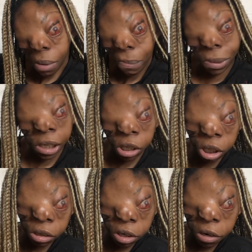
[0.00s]
Make sure
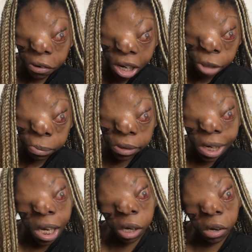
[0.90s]
to subscribe if you
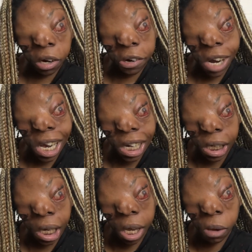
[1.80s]
haven't subscribed.